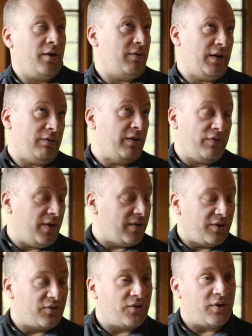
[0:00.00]
great
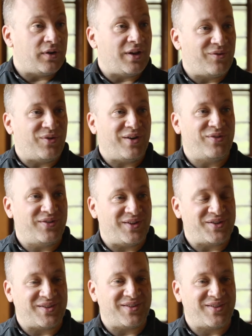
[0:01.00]
grandfather and so on, that were
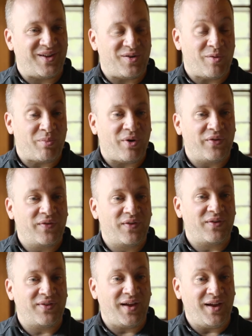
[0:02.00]
physicians uh, on both
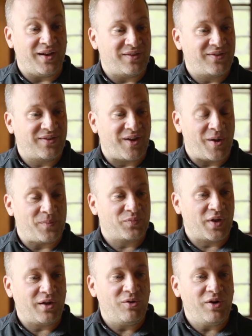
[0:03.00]
sides, um,
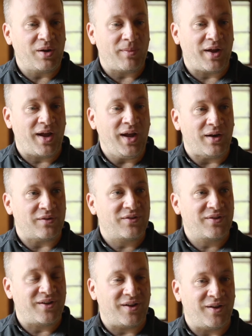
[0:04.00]
including my
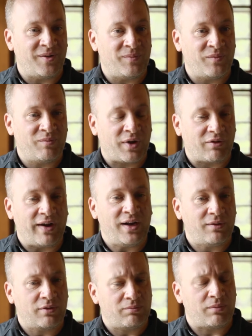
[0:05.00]
aunt. Um, my
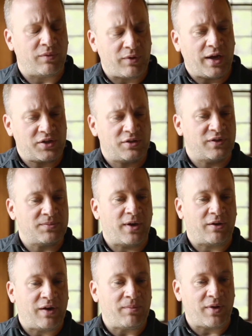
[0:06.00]
grand, well, she was
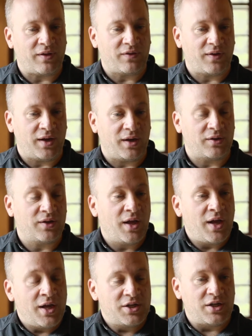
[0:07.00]
my grandmother's aunt.
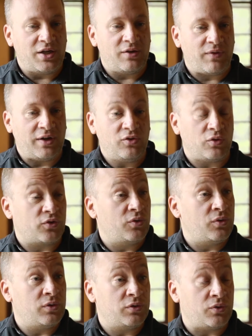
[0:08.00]
She went to
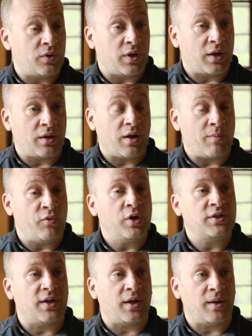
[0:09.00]
school during um,
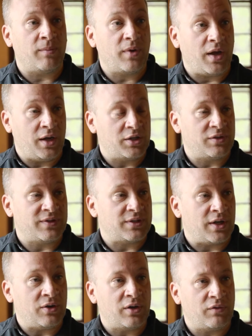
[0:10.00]
wartime, and she
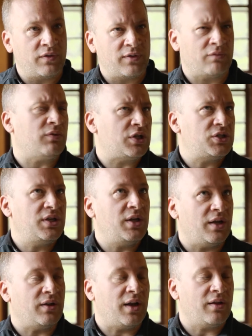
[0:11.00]
was the only physician. Well,
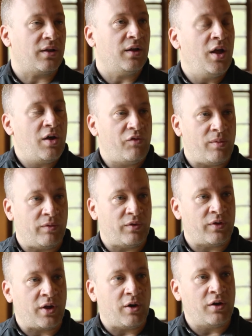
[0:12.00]
she and another woman
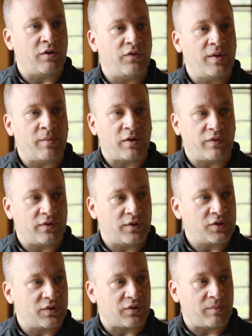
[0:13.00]
were the only female
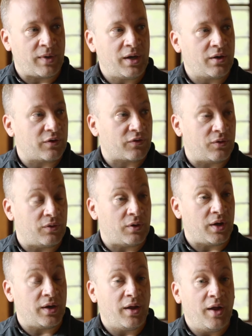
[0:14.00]
physicians in medical
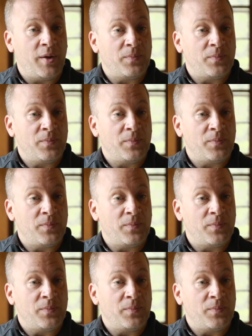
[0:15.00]
school, and